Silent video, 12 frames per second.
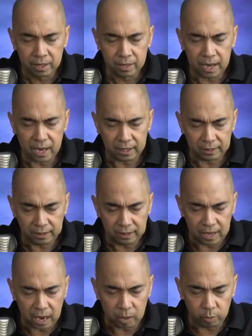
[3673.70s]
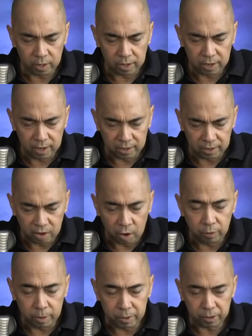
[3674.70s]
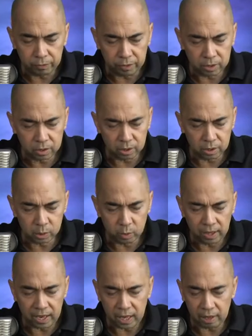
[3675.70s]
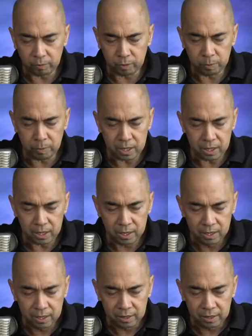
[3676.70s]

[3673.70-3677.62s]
that our government officials will have would be